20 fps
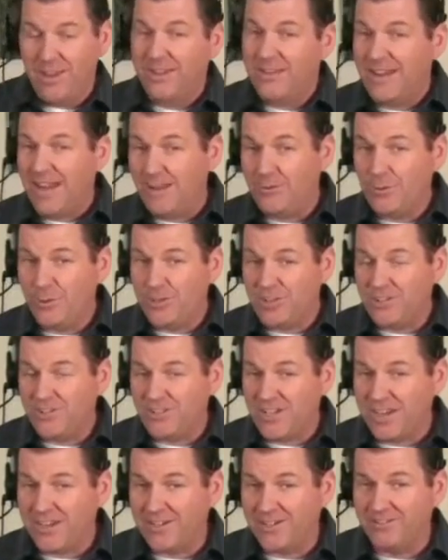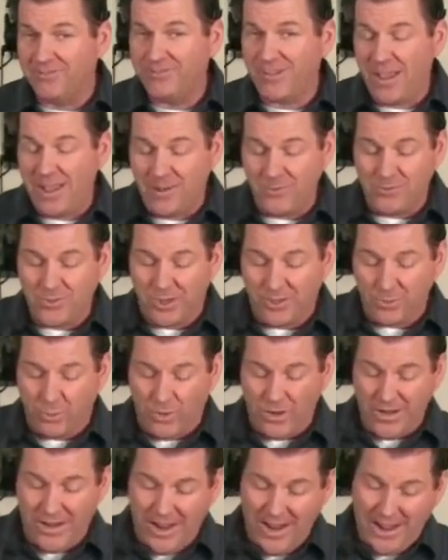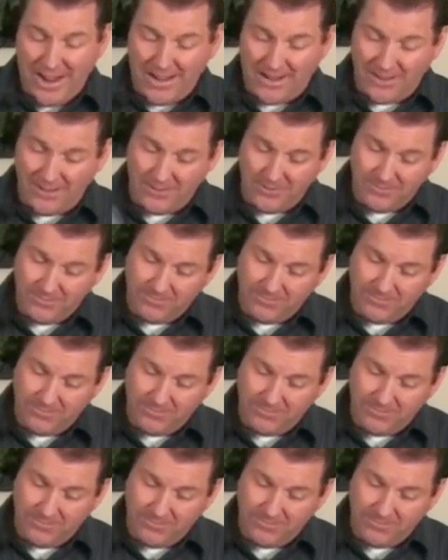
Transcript: Now do consecutive flams on one hand.